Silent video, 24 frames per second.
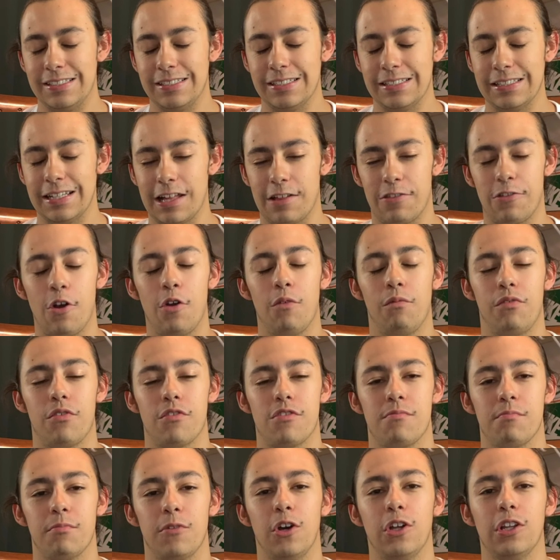Let's hope for
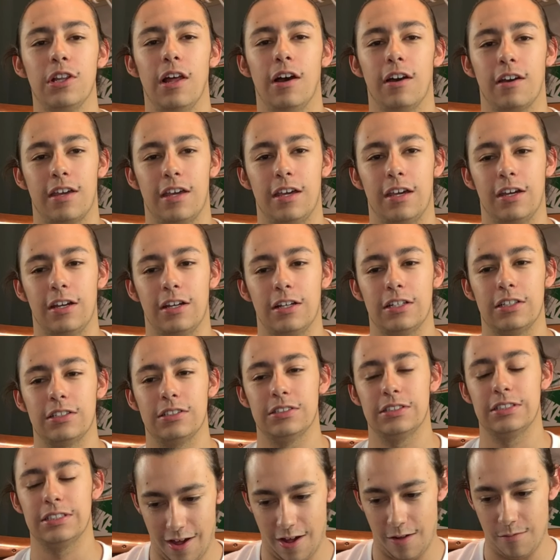some good luck here.
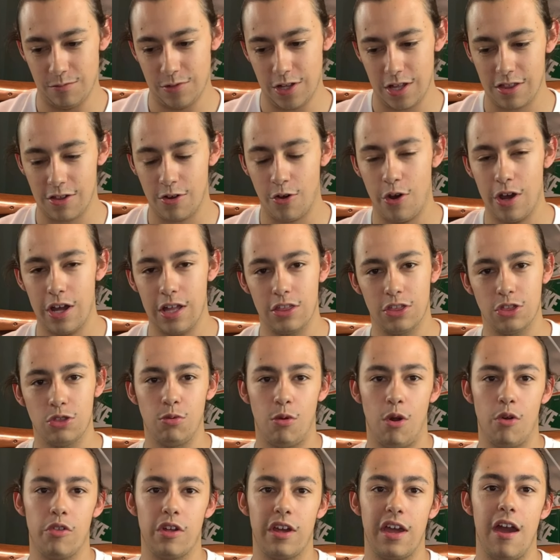Let's go ahead and
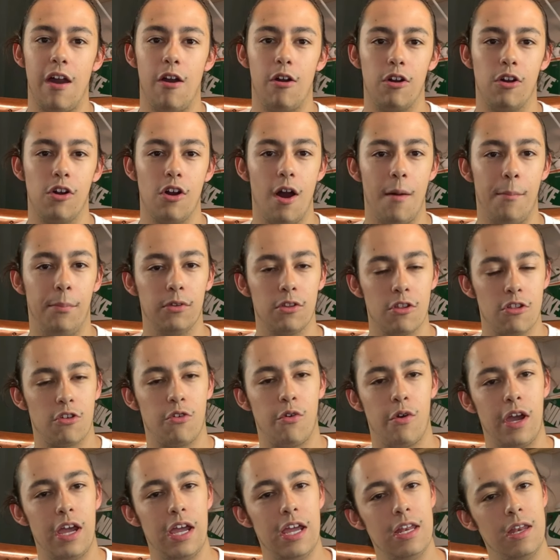throw the counter up on the
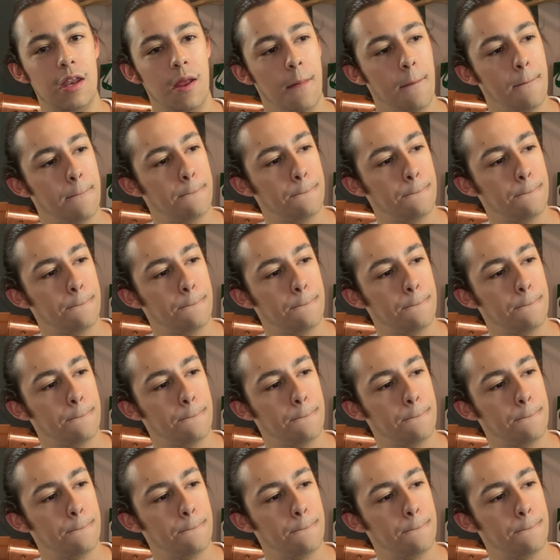screen.